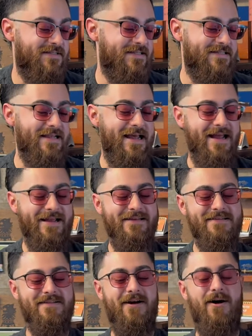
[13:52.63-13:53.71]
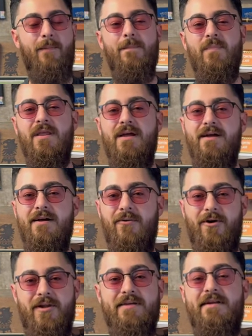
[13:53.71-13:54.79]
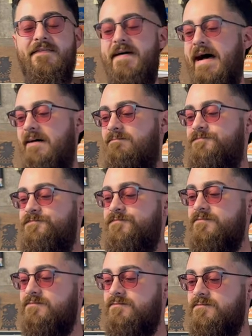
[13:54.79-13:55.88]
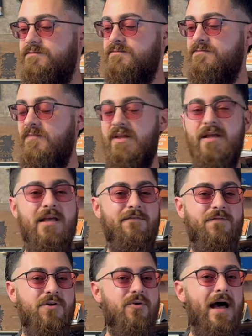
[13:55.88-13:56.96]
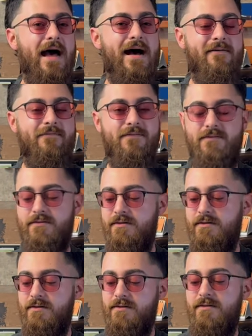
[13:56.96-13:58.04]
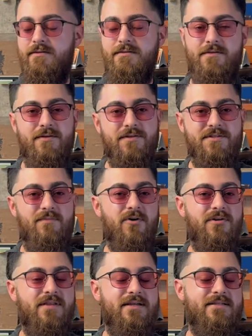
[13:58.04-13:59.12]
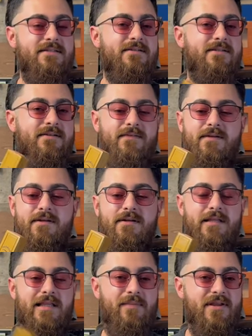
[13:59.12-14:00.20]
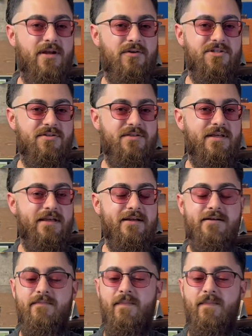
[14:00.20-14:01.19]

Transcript: else to say. So we're going to leave it at that. If you have smoked this, let me know what you think.